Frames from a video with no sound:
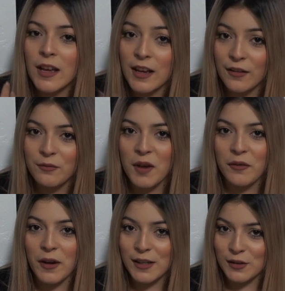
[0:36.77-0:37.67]
if my
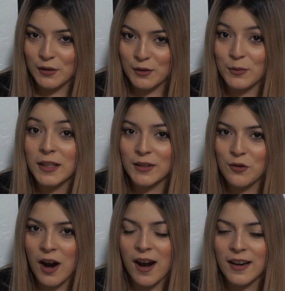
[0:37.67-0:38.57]
face looks really
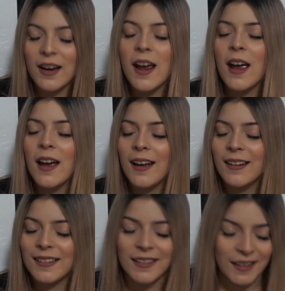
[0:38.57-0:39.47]
dry,
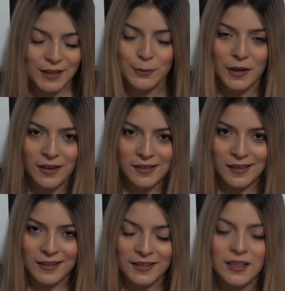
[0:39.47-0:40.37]
it's because it
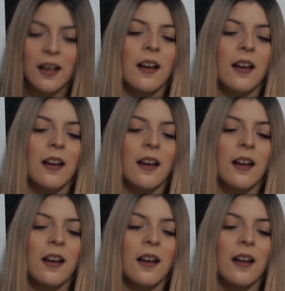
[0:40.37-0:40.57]
is.